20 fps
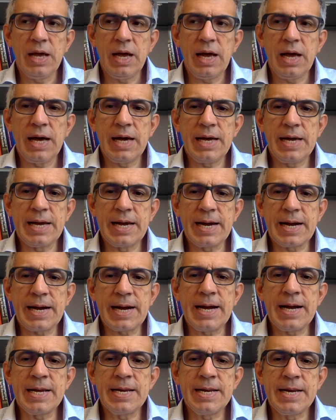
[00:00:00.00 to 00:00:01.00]
I
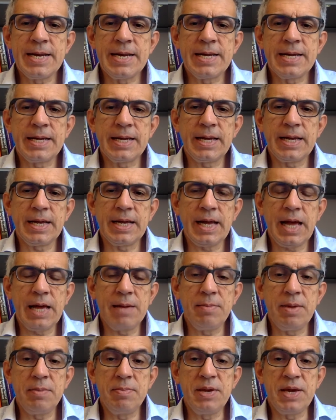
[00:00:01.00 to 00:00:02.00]

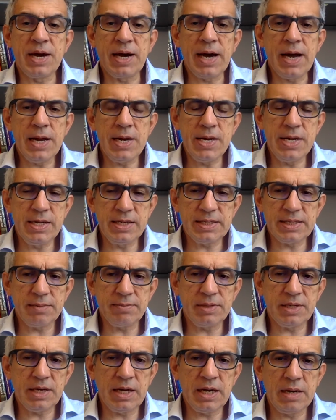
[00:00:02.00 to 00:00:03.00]
may be running
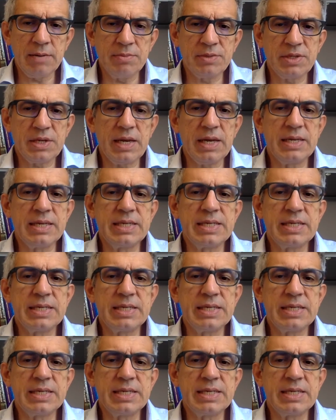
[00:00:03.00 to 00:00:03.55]
sometimes and